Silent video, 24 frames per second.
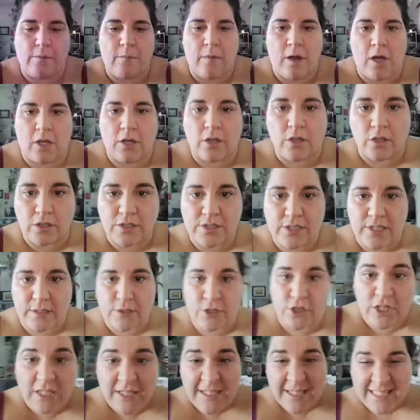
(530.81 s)
models,
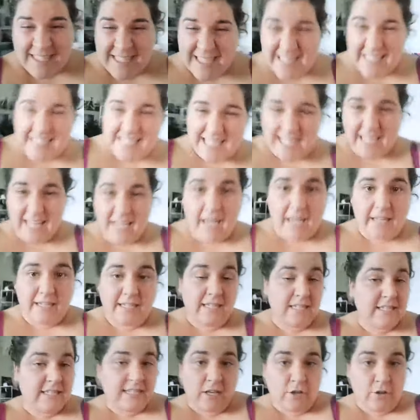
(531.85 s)
just to see. I
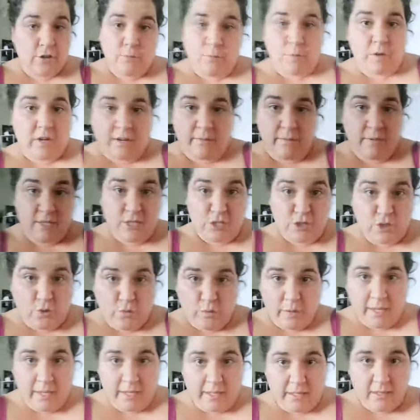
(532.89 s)
didn't tell them what I was
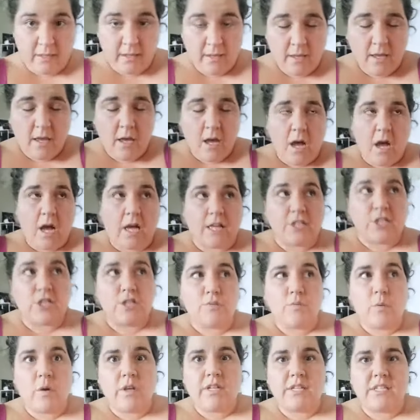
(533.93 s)
doing. I
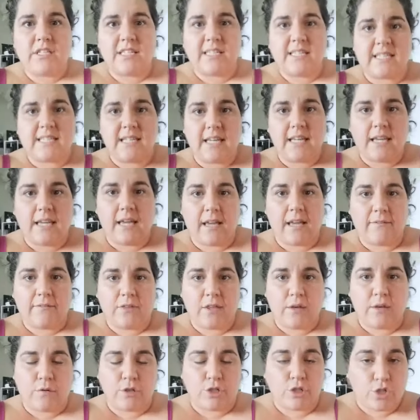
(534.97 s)
just wanted to see if
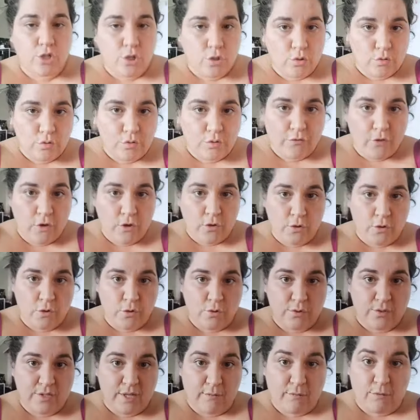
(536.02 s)
they would choose
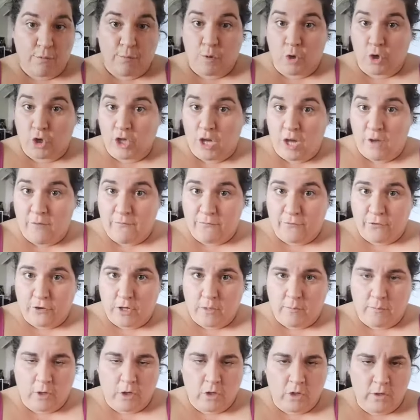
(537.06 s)
photos that were more
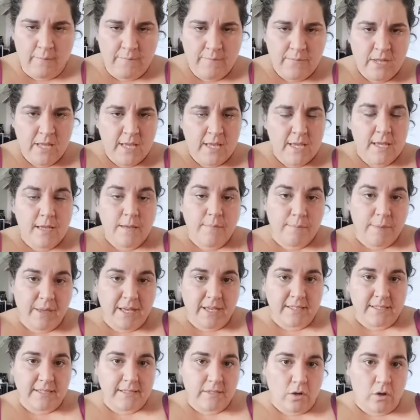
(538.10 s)
comfortable
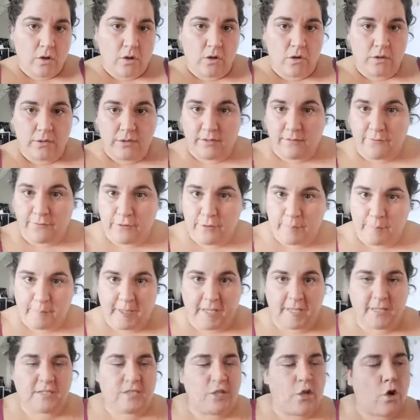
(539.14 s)
based on the
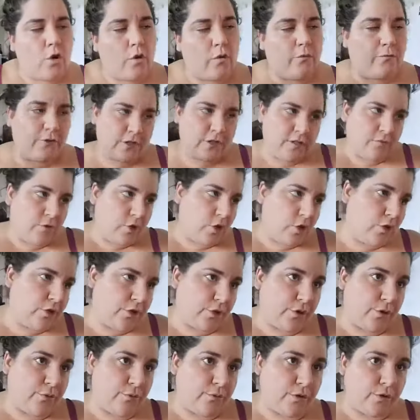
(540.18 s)
flipping. So first of all,
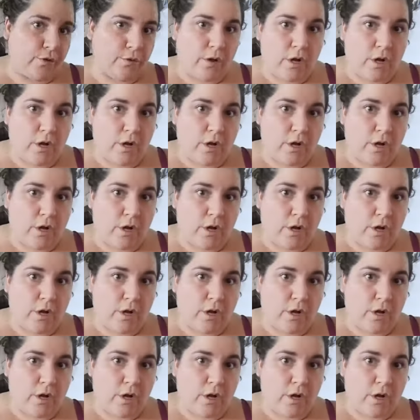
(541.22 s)
there